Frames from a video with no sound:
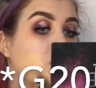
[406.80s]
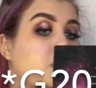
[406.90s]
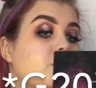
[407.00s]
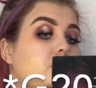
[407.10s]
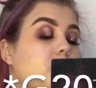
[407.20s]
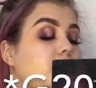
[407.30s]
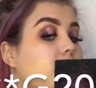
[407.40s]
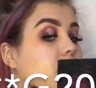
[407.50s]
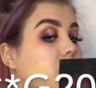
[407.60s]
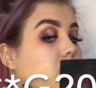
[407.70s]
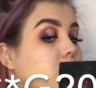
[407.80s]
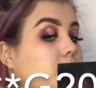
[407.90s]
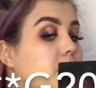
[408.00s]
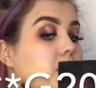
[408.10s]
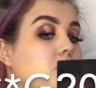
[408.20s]
Cover FX
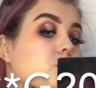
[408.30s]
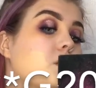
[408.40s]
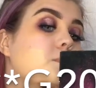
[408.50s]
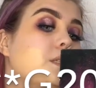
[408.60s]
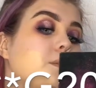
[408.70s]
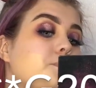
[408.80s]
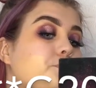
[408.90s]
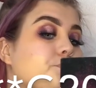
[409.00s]
Custom Enhancer Drops